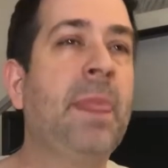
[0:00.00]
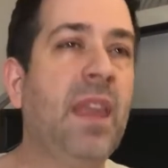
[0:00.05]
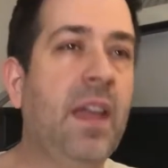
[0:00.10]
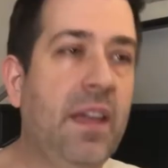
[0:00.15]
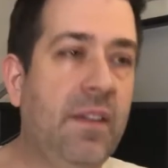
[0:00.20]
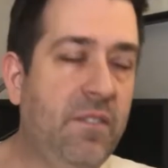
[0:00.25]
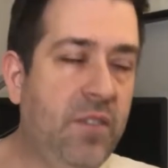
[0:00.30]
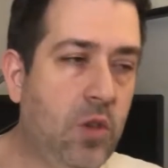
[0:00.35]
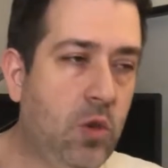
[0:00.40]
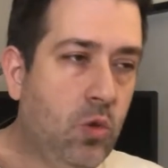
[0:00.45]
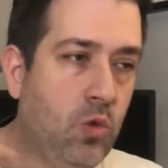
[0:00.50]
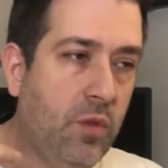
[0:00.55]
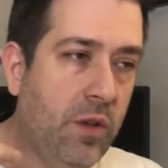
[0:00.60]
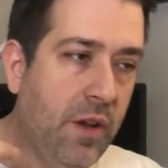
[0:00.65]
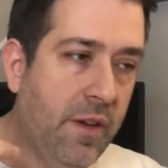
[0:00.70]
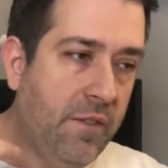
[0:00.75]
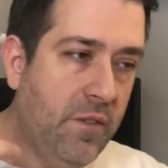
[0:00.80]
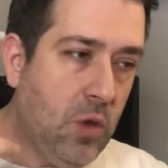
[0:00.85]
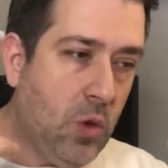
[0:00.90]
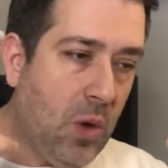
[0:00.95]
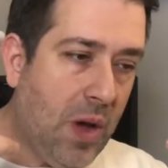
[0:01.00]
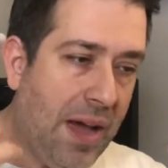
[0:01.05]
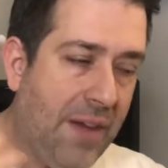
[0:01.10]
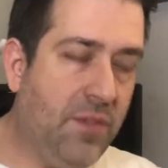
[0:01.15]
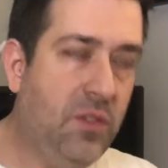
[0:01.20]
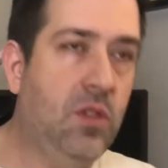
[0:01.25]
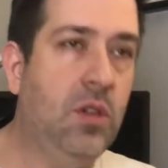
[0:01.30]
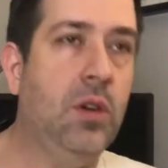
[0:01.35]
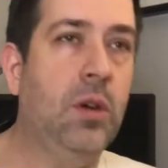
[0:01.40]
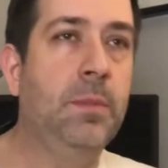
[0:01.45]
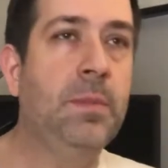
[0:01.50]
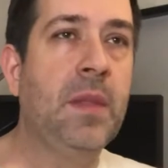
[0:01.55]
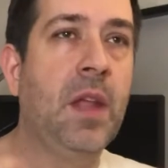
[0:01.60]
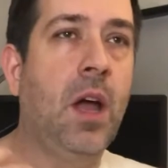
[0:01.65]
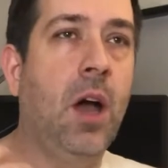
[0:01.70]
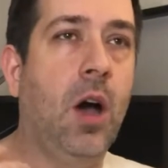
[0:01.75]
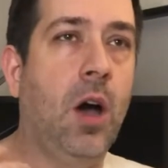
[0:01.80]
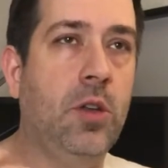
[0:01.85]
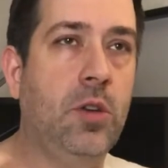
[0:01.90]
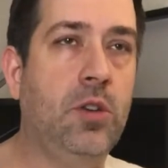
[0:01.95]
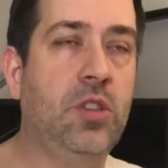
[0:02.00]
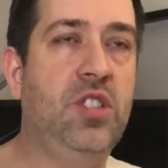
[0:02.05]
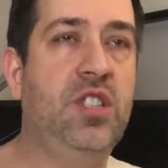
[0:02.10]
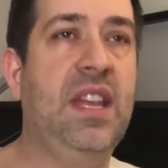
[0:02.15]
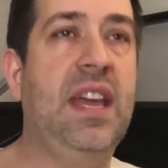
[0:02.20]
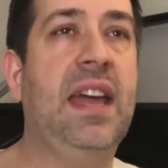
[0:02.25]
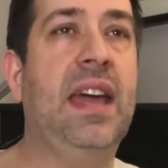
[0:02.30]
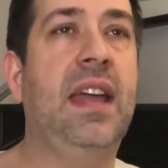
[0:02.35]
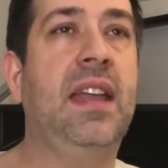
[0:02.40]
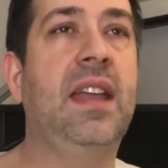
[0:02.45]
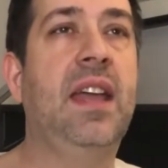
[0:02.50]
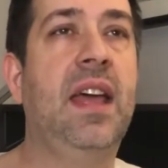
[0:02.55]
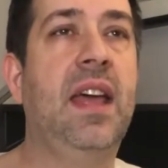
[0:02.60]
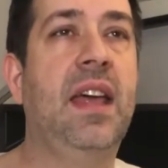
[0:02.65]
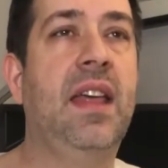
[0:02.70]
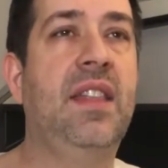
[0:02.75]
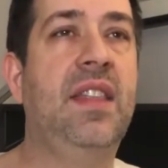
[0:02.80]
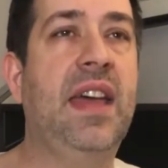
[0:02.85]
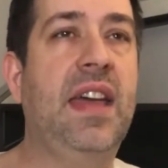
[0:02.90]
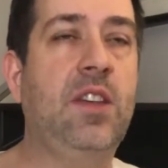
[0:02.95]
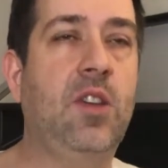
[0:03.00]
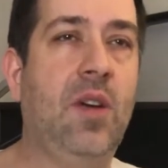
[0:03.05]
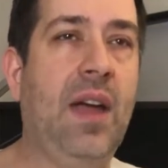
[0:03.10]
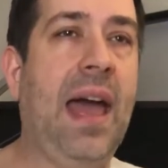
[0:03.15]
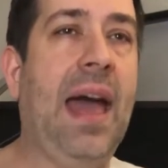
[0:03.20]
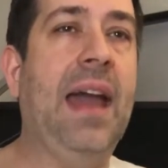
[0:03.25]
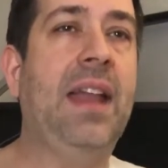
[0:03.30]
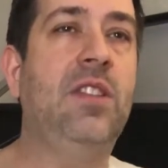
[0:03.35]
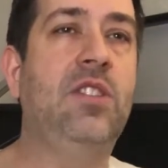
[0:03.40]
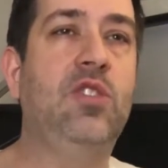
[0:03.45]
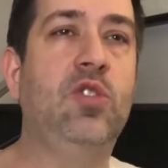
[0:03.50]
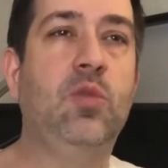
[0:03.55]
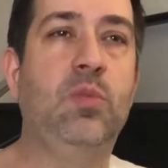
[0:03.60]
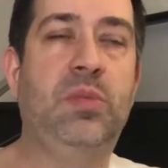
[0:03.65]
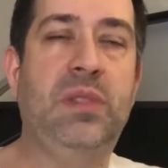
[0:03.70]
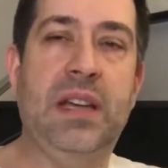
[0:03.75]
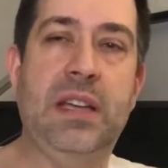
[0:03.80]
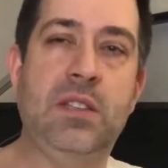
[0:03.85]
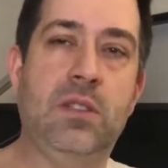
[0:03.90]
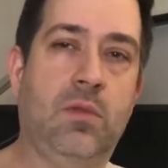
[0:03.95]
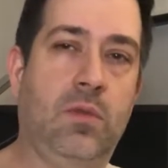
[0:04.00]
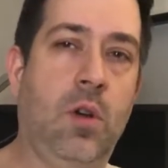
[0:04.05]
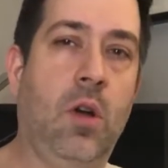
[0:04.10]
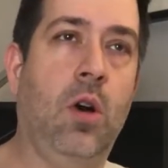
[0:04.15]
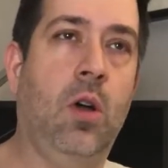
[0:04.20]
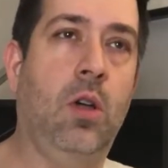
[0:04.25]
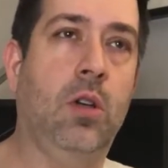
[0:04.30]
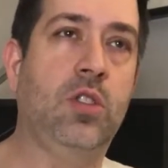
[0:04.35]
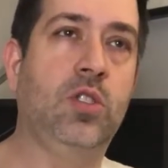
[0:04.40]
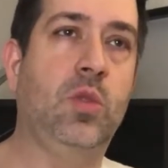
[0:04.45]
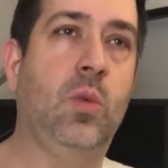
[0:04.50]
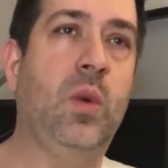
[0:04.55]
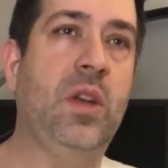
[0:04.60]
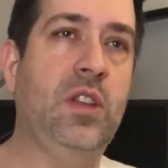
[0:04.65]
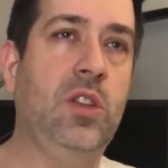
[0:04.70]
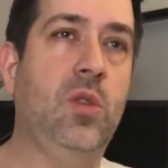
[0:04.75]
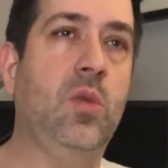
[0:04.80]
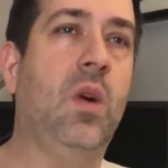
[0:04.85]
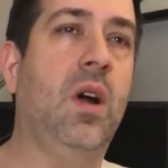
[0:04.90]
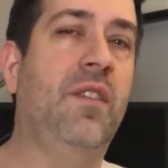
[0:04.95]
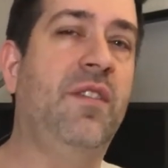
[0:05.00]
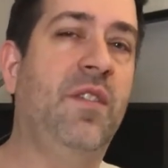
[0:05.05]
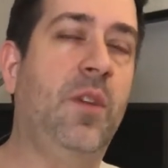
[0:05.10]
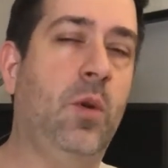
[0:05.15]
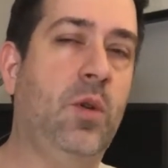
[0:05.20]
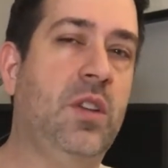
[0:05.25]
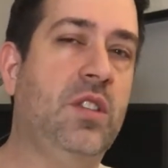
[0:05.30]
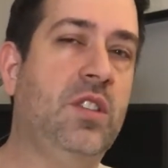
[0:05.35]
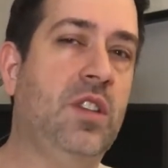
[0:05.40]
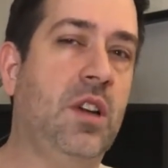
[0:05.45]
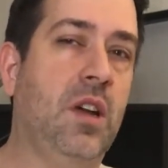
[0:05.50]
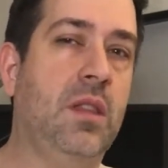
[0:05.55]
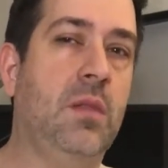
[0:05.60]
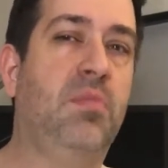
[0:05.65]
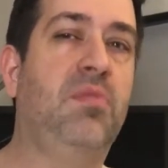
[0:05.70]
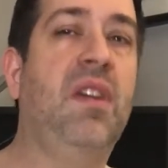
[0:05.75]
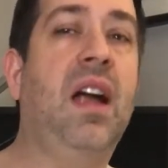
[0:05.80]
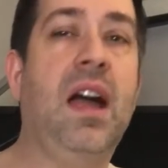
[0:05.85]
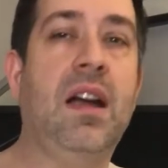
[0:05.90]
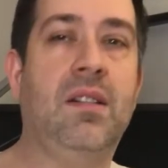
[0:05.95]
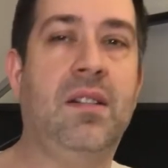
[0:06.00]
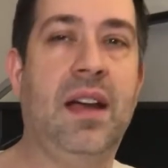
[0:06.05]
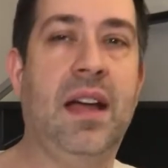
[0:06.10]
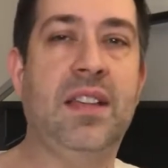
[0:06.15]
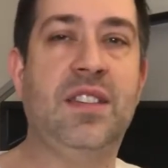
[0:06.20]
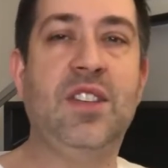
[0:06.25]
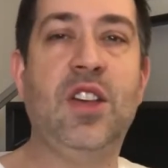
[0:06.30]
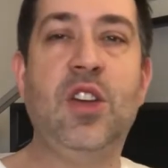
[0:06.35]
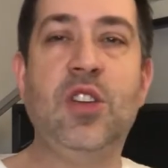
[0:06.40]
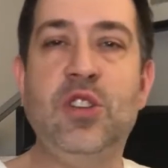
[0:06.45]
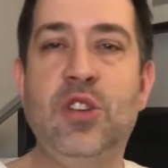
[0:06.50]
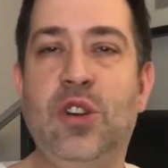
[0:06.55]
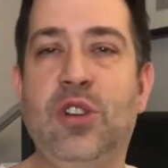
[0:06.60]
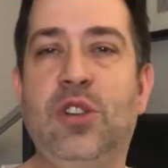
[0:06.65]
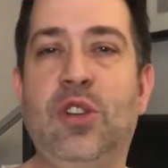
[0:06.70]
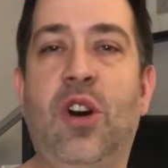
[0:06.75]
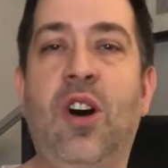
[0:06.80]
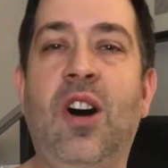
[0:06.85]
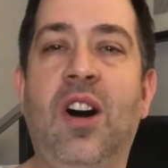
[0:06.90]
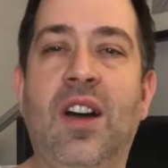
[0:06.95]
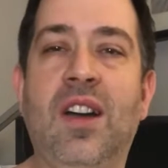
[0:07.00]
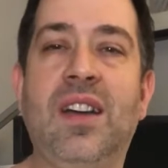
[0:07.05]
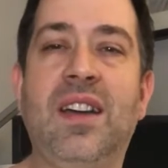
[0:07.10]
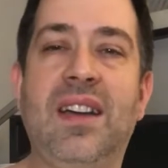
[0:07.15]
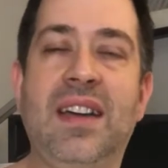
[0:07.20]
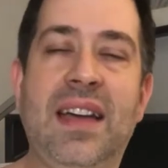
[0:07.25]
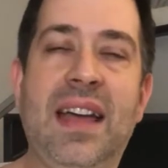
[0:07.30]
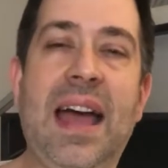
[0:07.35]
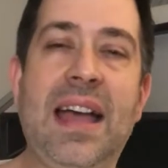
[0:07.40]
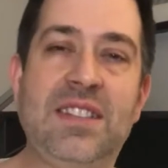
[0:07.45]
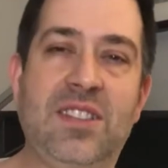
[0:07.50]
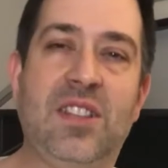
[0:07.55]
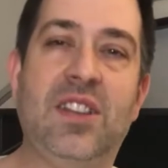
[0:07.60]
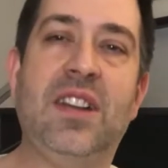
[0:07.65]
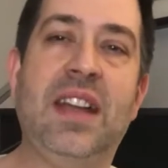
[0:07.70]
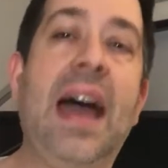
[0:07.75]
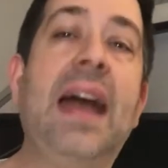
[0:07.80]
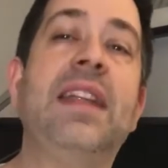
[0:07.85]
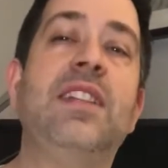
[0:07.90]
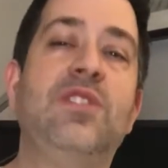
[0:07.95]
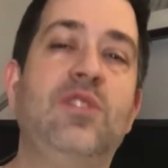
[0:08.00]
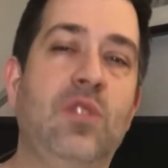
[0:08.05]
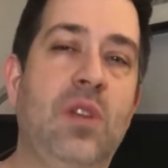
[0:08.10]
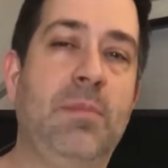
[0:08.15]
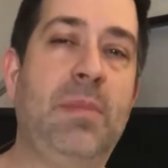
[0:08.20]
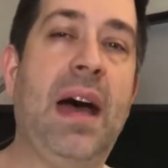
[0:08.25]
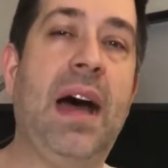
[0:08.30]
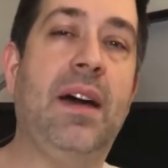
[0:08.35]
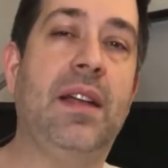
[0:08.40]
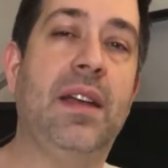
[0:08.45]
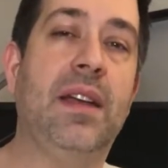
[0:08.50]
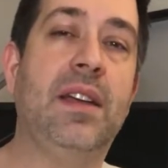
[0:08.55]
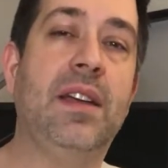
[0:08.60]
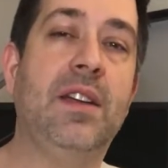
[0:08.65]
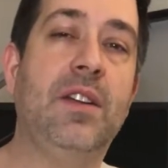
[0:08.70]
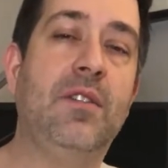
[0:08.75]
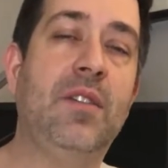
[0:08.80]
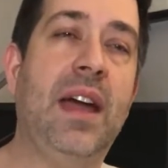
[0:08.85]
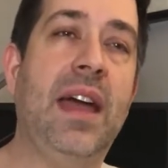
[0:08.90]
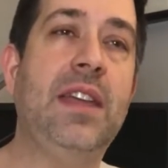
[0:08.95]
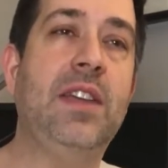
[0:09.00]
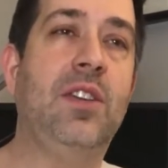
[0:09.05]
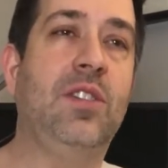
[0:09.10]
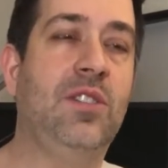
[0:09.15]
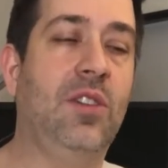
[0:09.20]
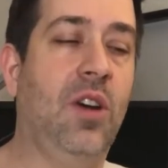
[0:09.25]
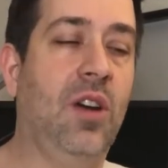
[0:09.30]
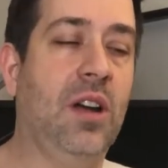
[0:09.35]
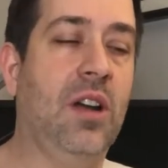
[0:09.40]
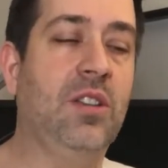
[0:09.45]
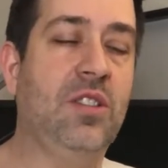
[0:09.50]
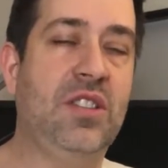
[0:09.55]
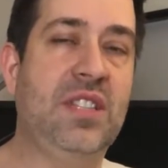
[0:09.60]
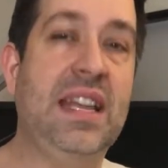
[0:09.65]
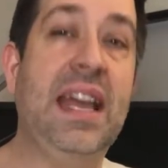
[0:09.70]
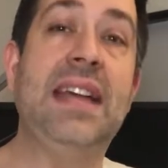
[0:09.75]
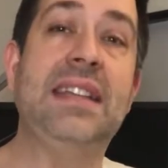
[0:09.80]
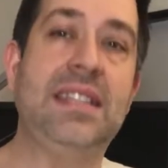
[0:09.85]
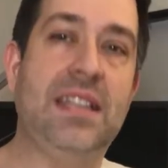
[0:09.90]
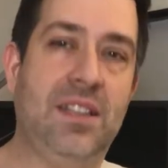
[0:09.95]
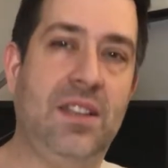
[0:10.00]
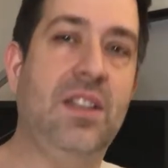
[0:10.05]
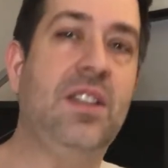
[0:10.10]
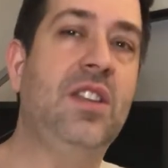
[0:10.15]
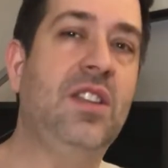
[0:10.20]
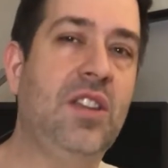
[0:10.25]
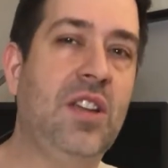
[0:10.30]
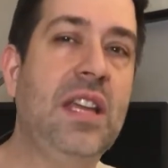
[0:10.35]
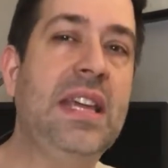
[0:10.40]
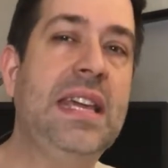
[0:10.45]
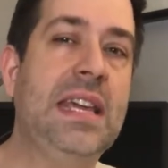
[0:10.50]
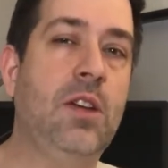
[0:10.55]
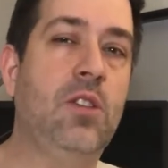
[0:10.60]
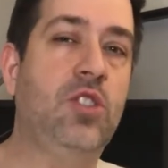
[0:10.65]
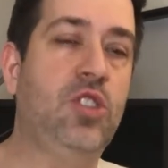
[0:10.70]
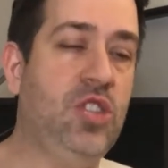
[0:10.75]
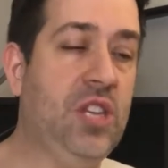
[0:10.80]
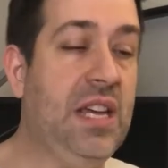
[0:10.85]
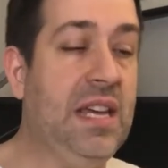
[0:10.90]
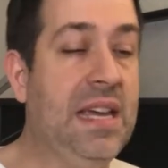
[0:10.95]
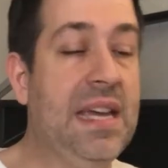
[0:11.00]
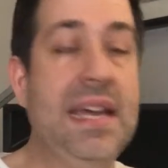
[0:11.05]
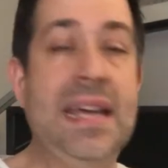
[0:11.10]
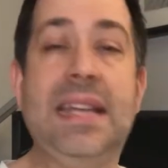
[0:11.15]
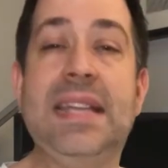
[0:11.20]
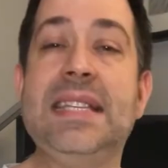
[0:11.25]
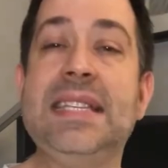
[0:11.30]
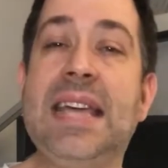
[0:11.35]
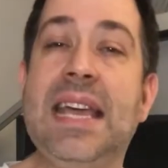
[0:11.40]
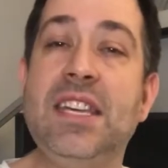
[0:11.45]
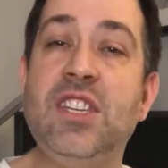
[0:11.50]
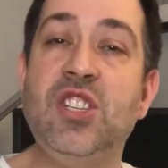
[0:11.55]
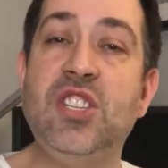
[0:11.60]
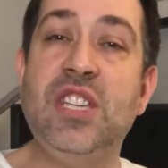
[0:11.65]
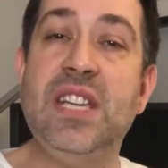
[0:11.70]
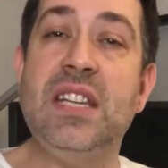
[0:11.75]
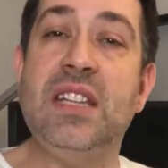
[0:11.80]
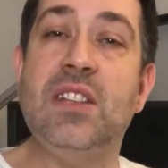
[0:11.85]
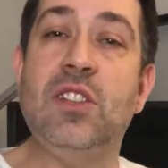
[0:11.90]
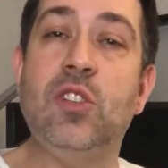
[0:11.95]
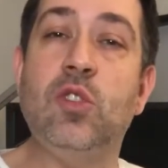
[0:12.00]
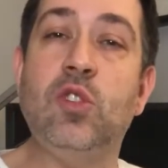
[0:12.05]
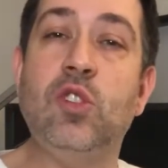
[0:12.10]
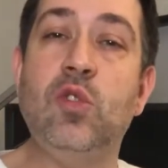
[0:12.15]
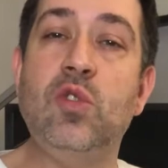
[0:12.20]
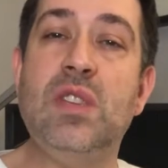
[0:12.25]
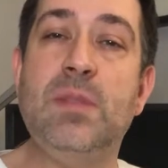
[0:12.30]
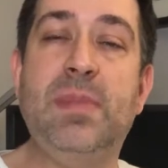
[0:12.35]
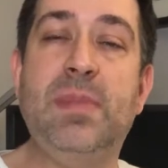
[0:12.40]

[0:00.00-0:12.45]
If you have to understand that your attitude plays a role. So when you are focusing on the progress, your dog has a good attitude about it, right? Your dog understands that he or she, in this case, she, the little cutie